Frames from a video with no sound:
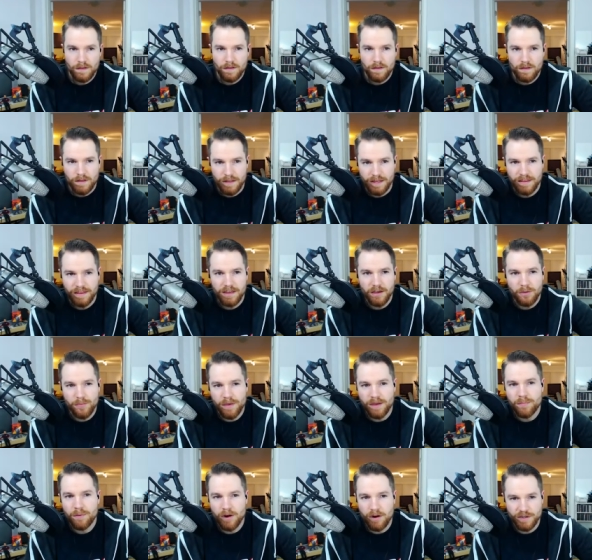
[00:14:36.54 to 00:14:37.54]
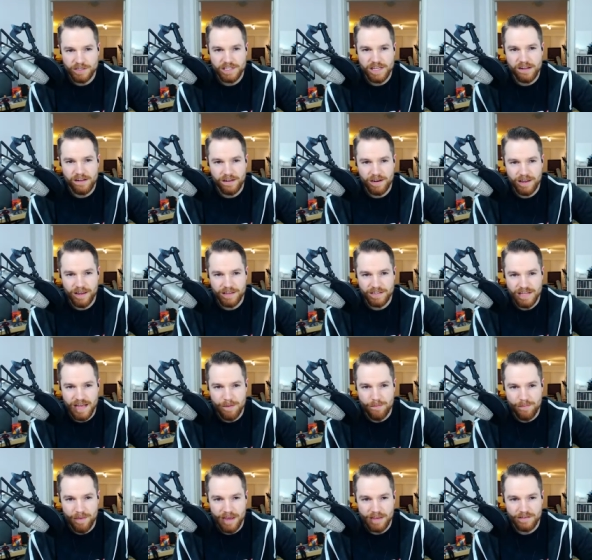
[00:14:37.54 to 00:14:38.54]
I think a big part of selling it is
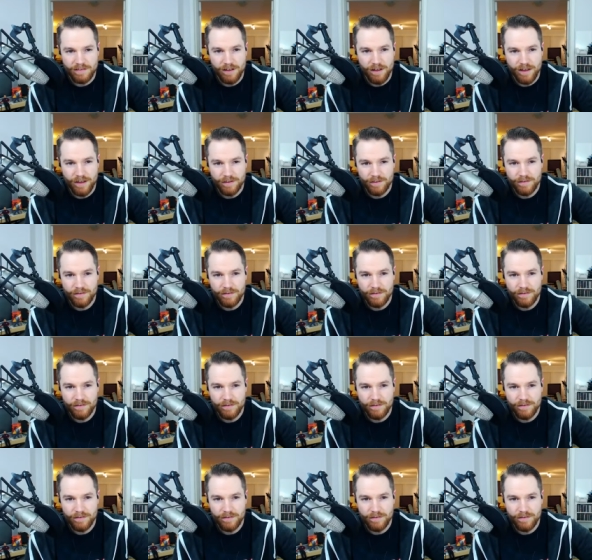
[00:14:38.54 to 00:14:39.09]
that bass line.